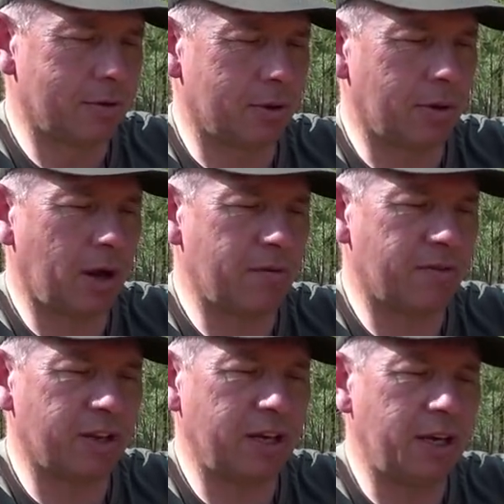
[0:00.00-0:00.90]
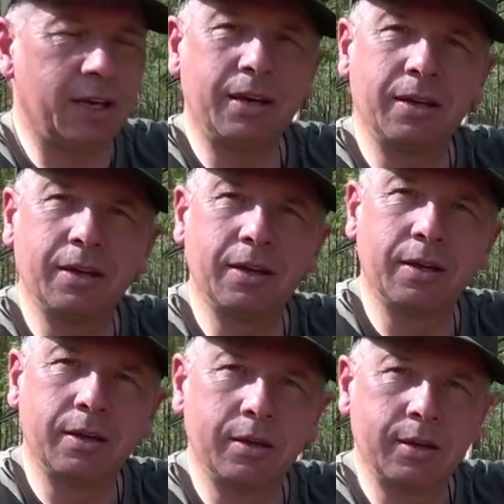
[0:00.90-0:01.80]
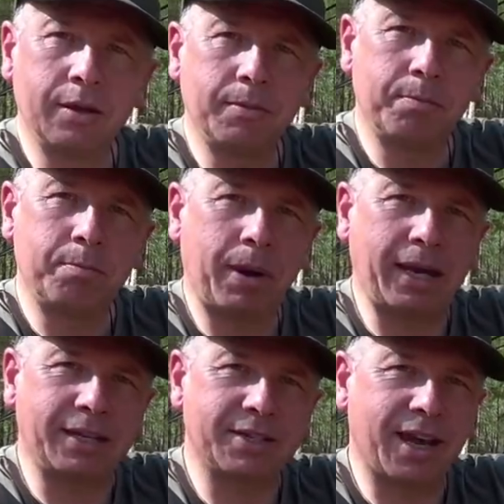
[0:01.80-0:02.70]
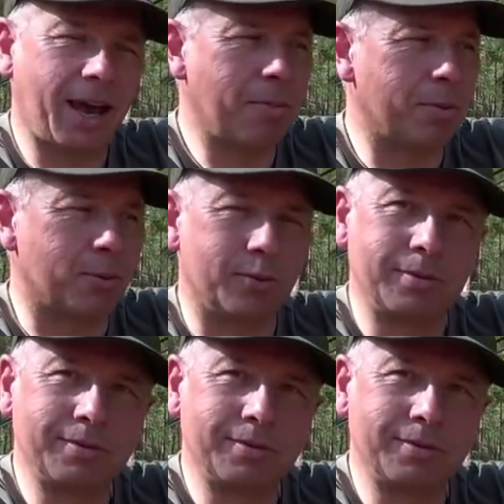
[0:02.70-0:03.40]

So I'm going for the baked apple.